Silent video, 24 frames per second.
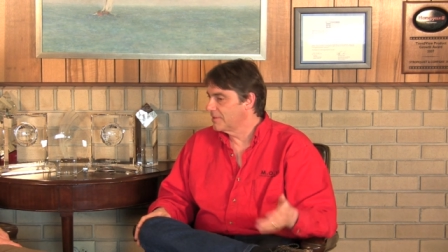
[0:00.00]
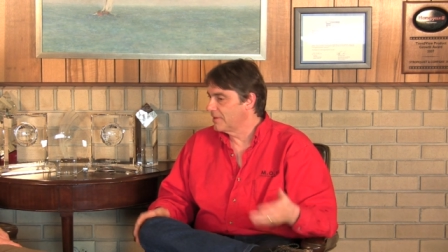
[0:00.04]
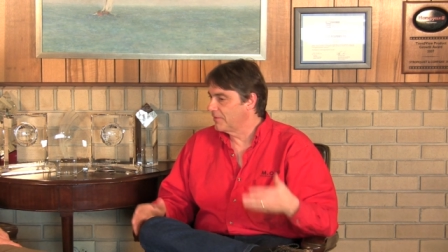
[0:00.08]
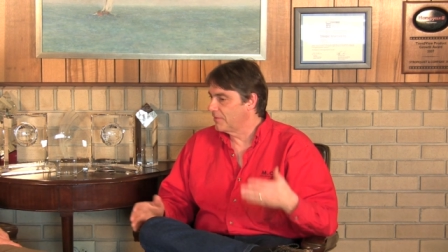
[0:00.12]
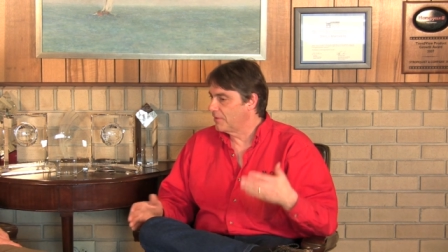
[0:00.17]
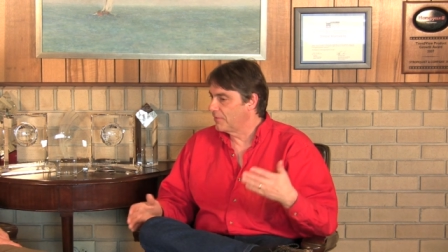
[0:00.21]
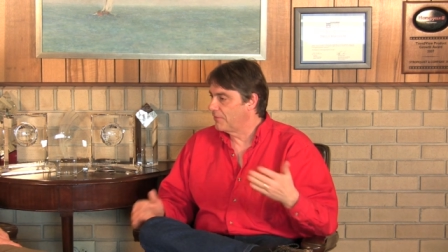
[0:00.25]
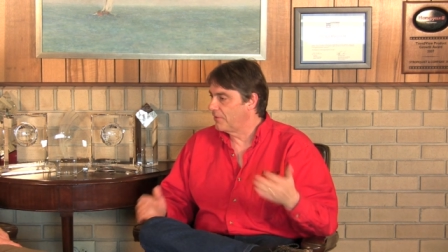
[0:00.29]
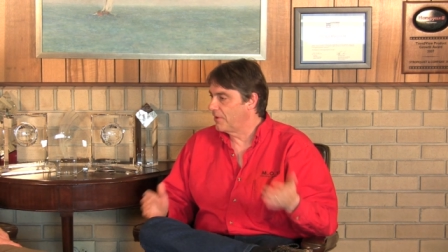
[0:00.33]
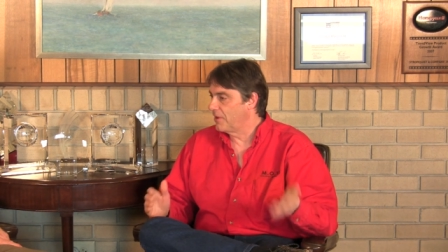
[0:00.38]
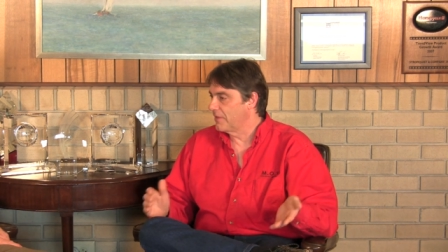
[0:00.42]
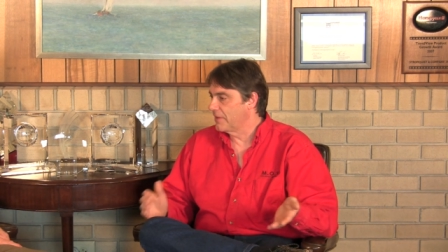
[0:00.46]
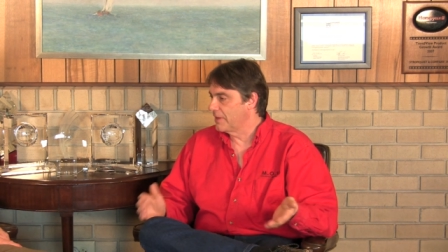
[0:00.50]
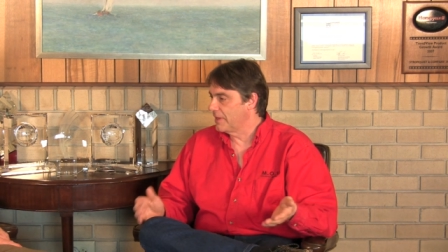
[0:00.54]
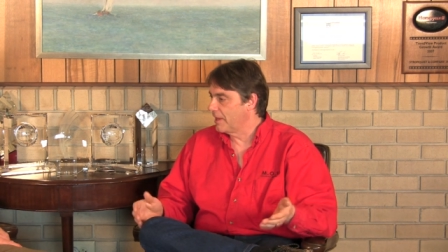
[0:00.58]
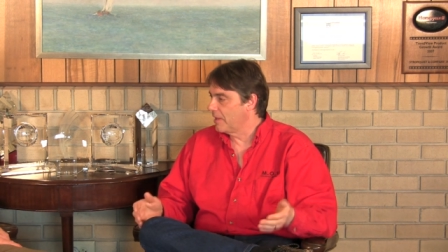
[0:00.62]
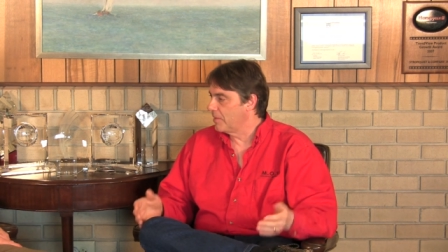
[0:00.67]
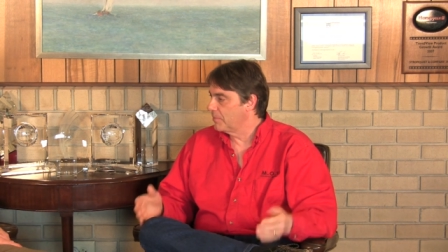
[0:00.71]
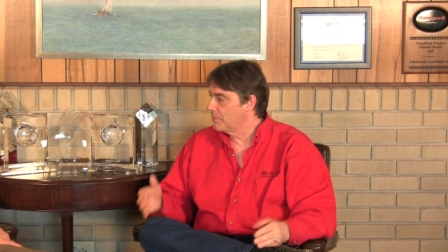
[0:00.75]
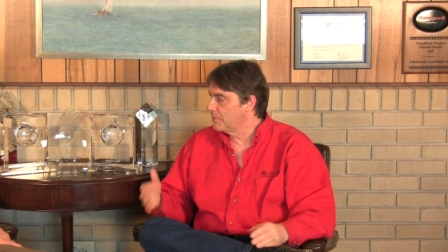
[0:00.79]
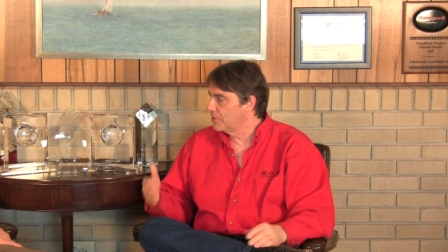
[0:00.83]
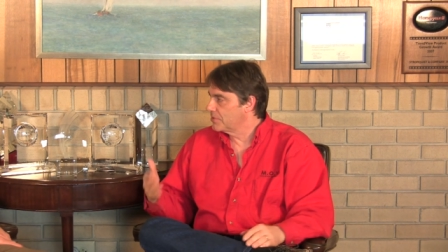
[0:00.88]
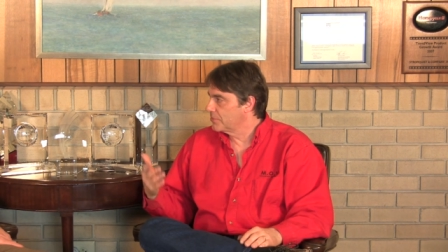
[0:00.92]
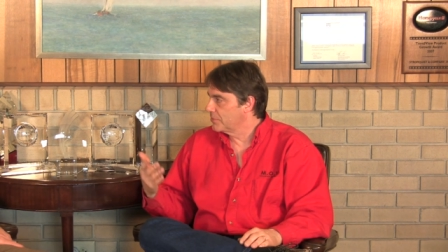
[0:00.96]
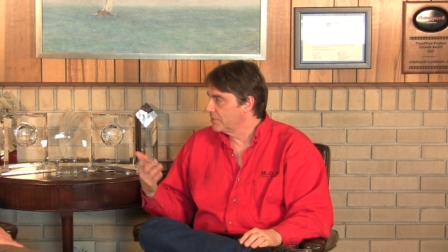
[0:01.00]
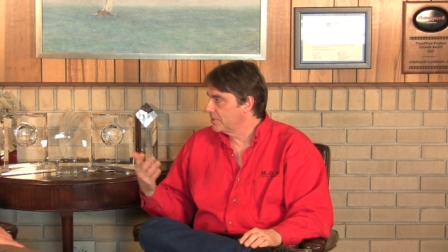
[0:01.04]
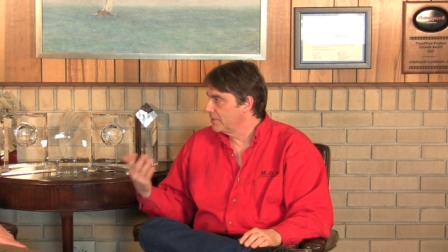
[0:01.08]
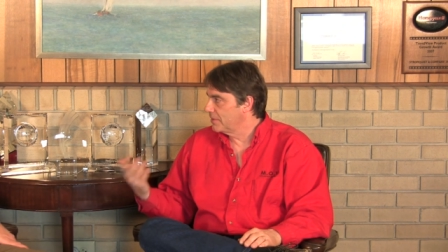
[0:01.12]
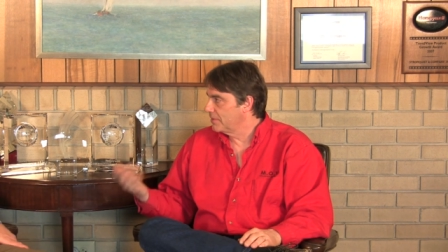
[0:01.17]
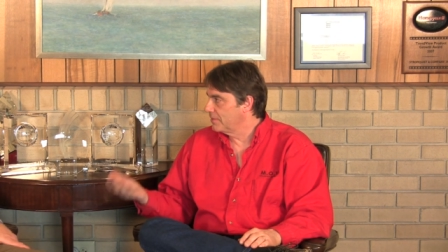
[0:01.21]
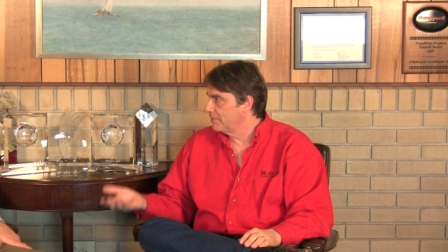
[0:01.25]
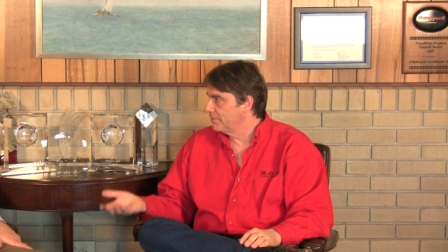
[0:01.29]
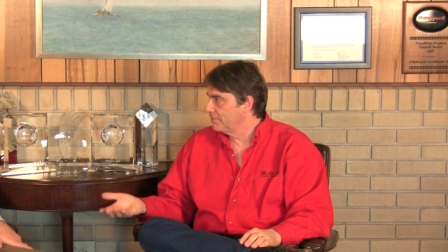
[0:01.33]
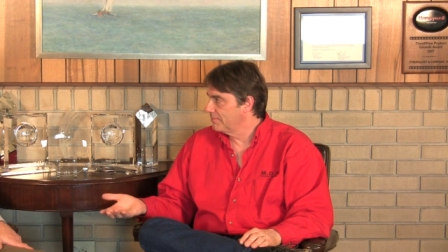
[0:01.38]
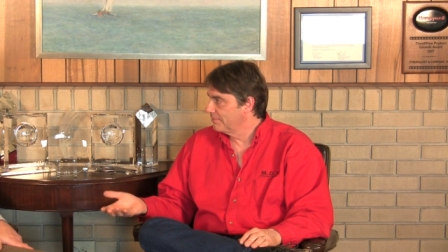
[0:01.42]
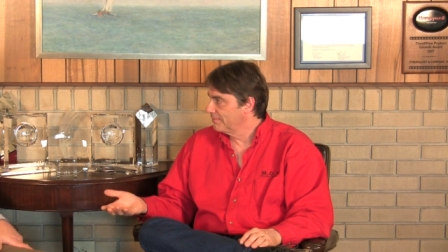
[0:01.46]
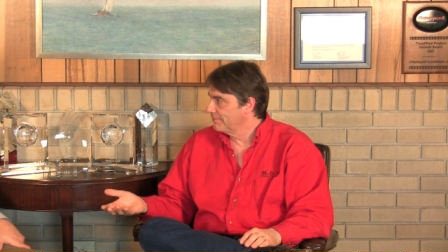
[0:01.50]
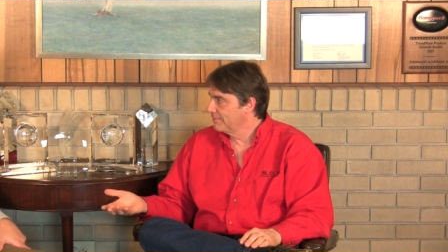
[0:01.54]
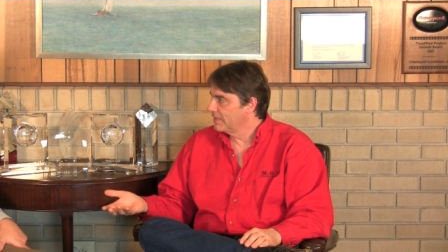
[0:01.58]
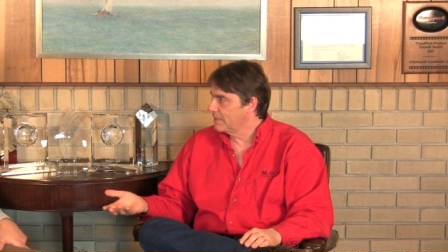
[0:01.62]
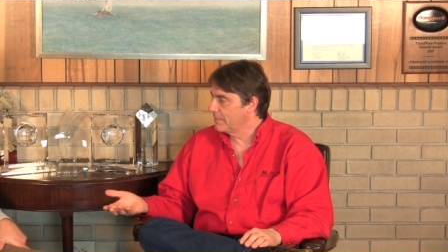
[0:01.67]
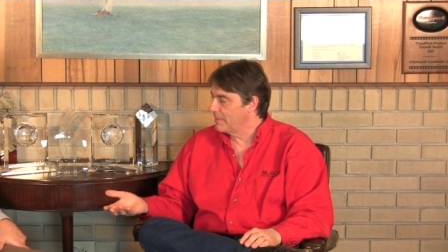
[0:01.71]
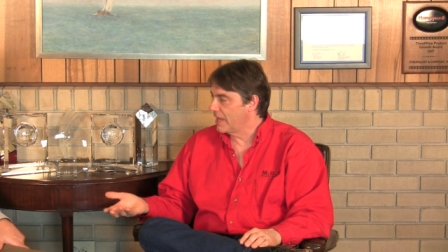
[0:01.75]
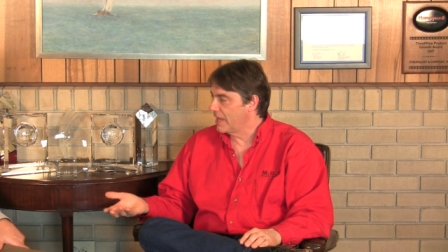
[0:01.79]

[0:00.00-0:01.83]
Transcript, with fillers: of a falling out between the